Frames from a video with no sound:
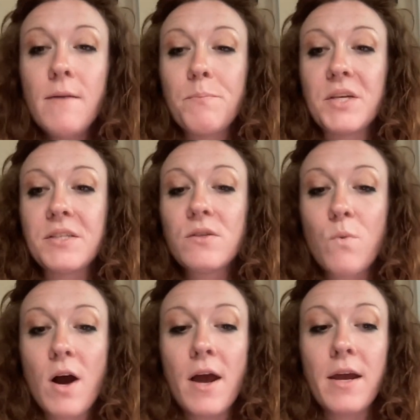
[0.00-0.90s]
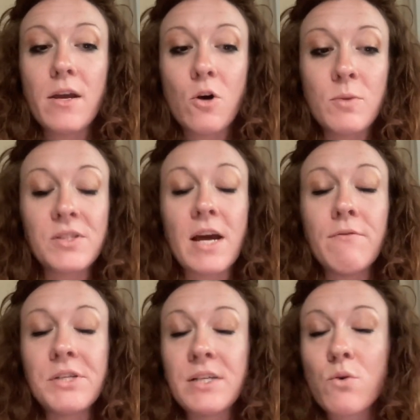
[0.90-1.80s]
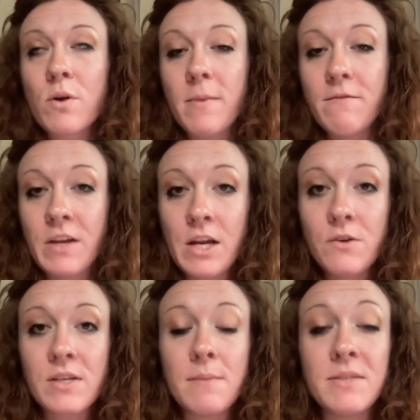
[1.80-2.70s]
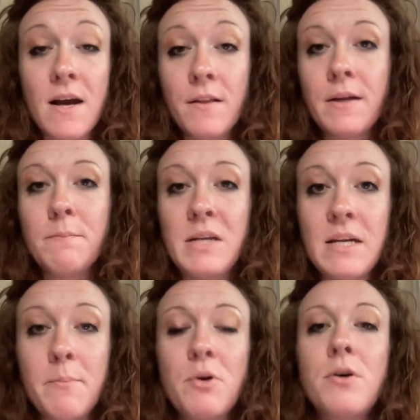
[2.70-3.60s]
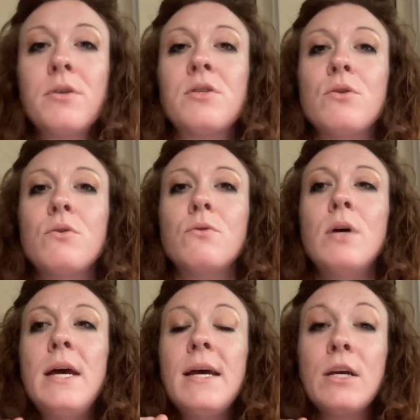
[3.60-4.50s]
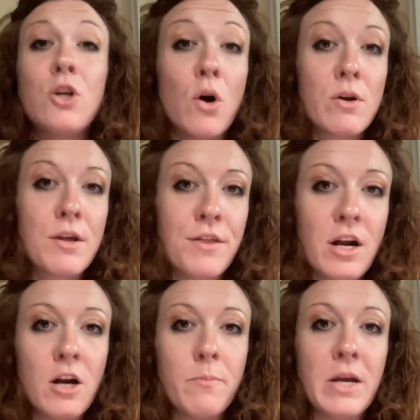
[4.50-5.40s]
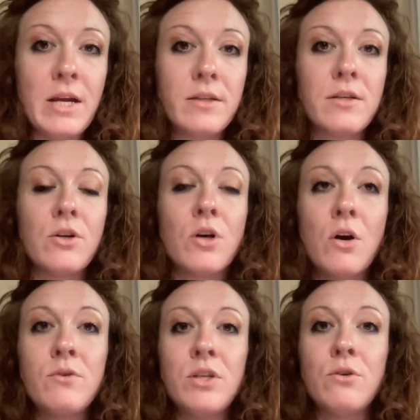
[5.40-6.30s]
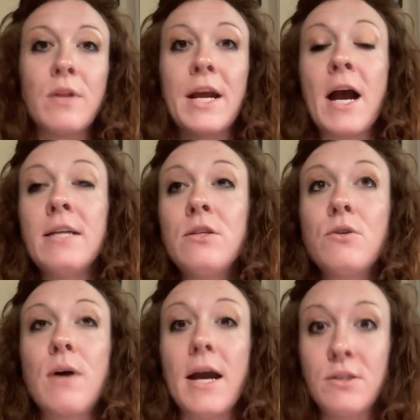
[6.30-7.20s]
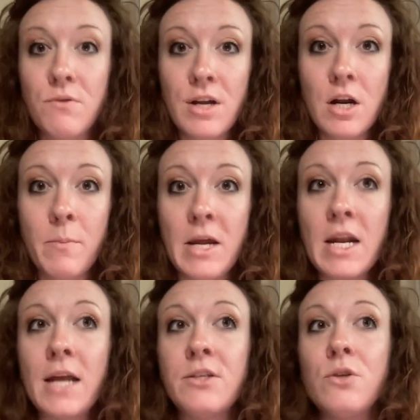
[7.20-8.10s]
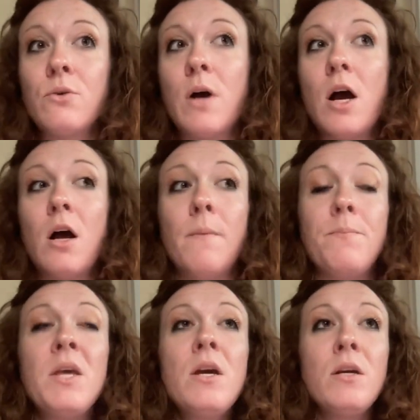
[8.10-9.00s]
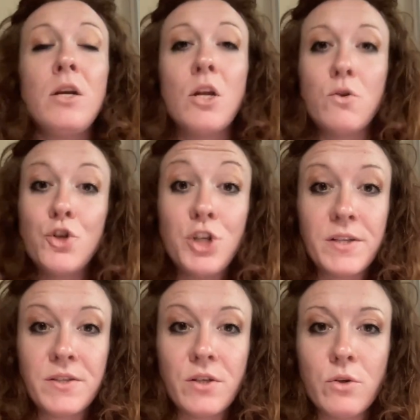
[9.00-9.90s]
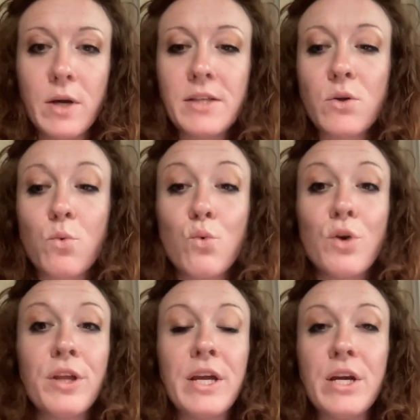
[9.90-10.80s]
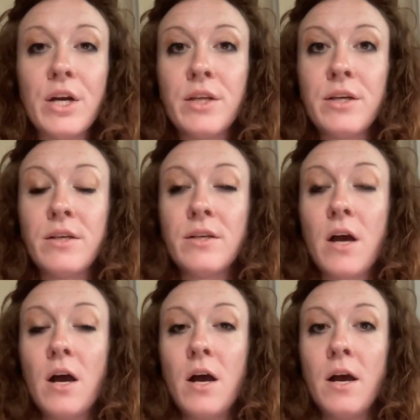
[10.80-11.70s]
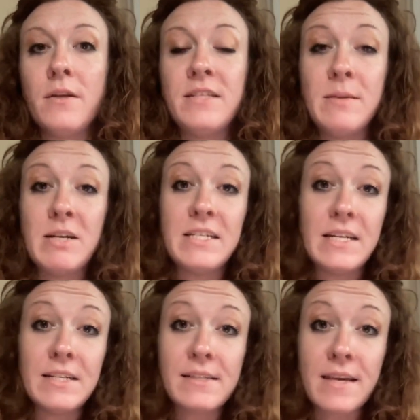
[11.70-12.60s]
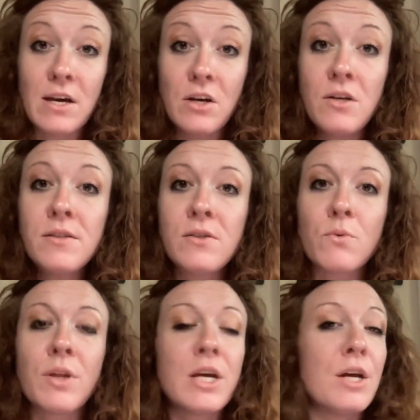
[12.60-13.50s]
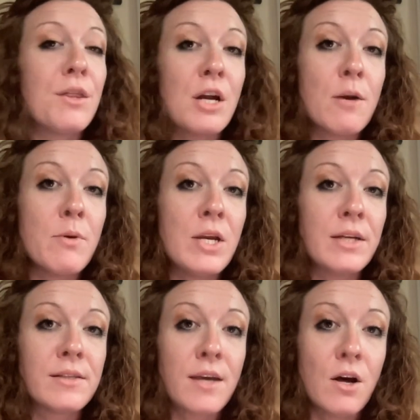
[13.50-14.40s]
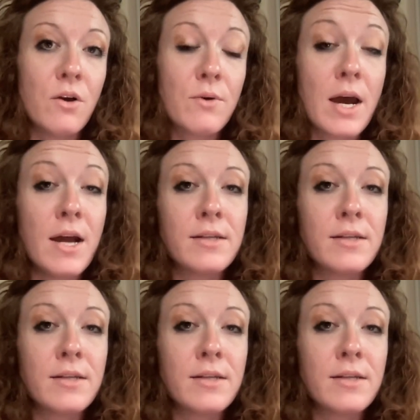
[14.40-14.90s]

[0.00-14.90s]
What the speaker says: This is why in almost every single one of my videos, I'm telling people to go to therapy, to go do, like I do therapy and I do, jiu-jitsu. It's a really good DBT skill. It's a really good therapeutic skill, okay?